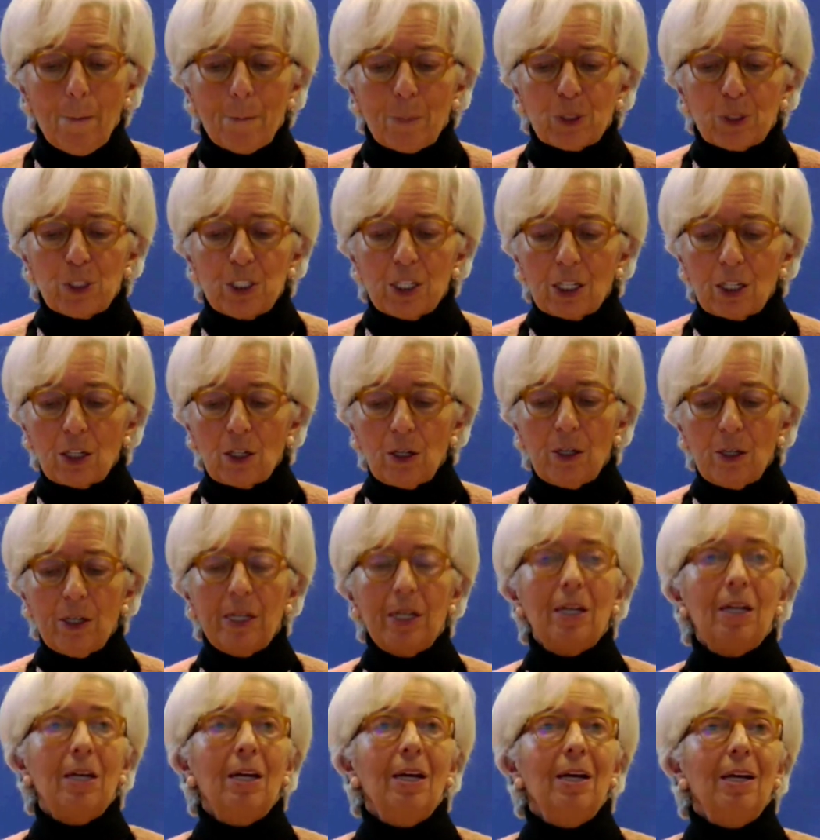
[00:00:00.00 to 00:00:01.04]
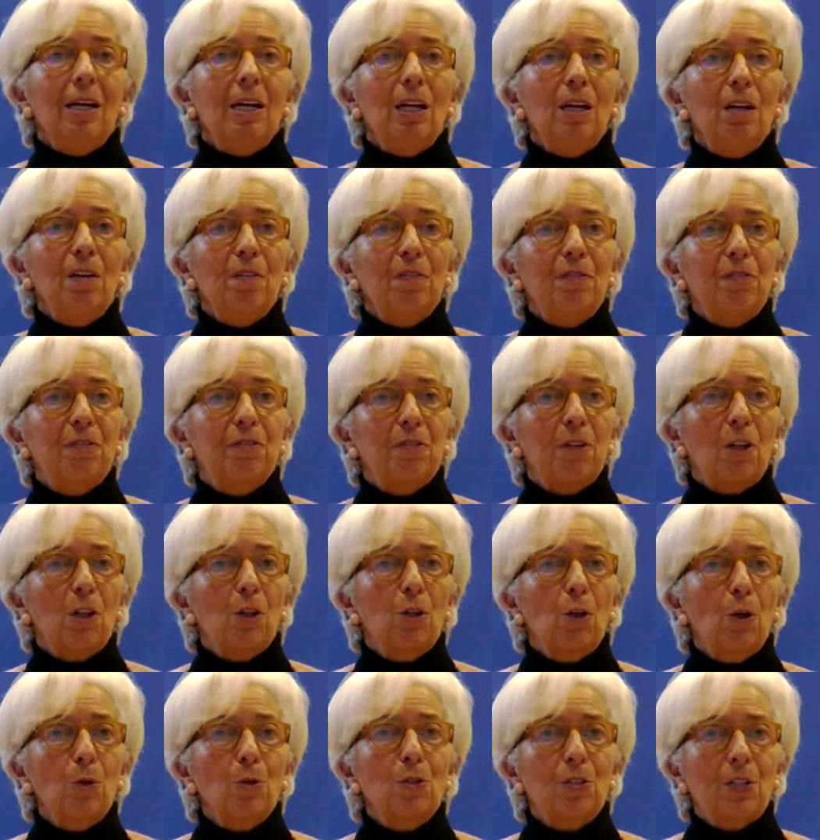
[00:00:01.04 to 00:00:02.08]
particularly if
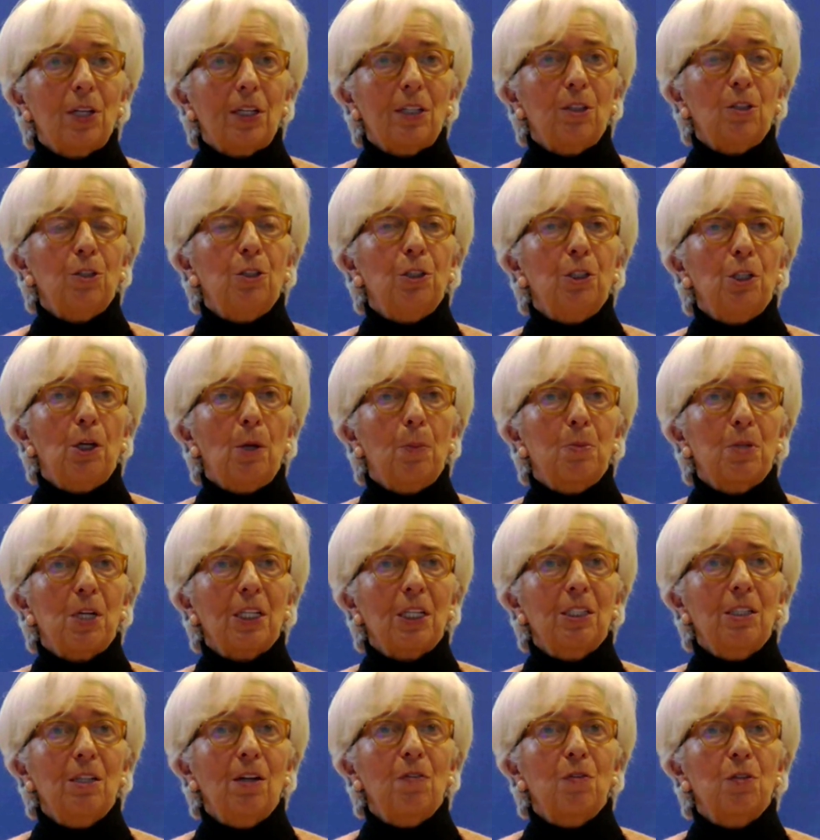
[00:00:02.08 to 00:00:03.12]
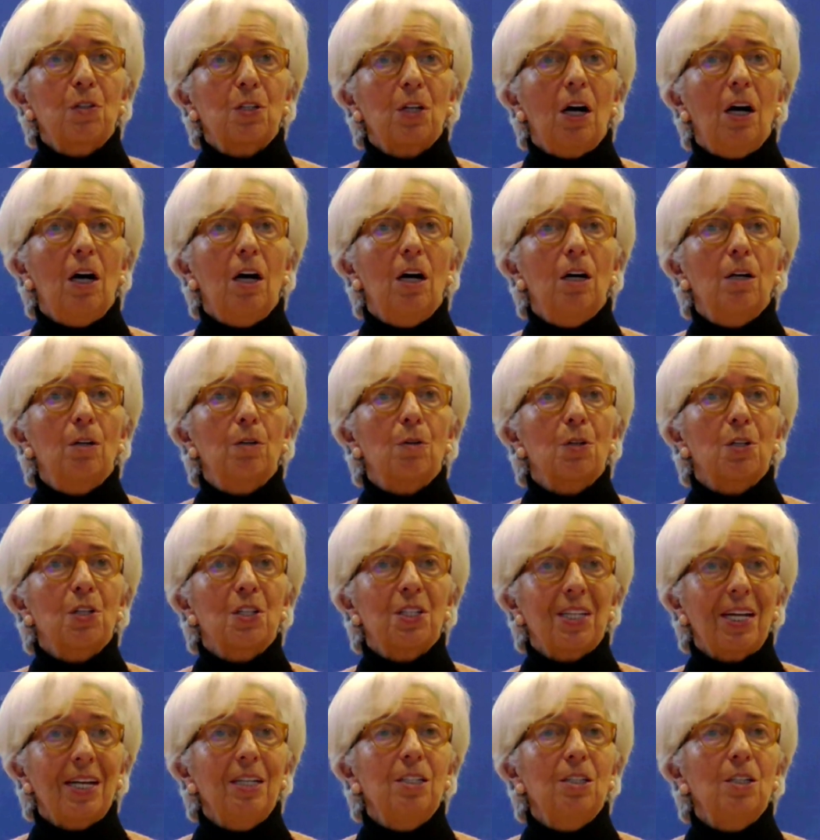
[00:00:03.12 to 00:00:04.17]
those secondary objectives are
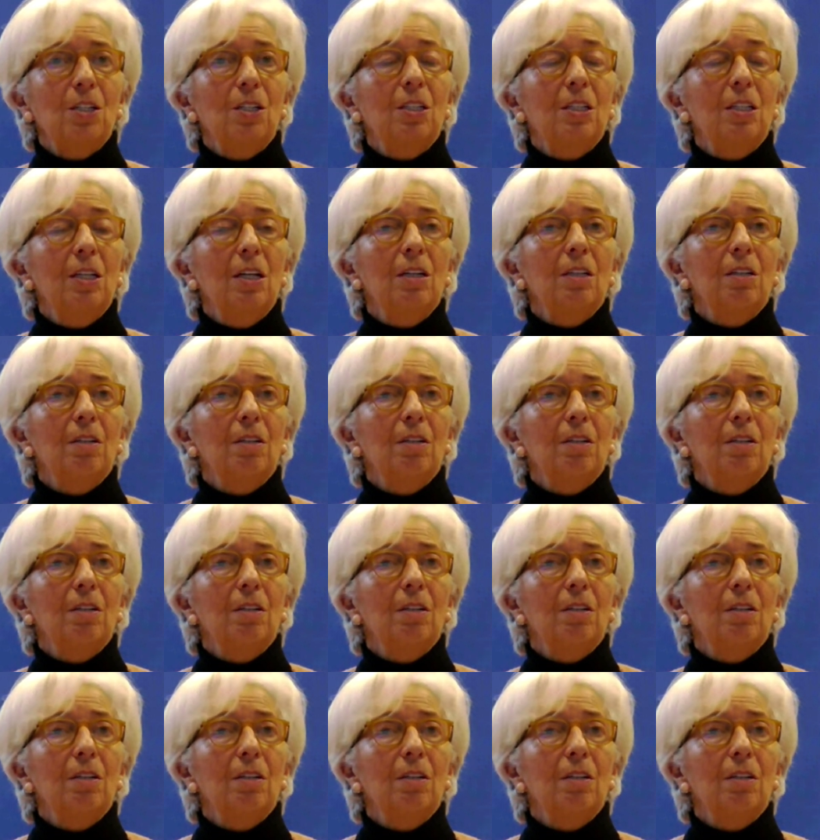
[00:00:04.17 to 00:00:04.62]
stated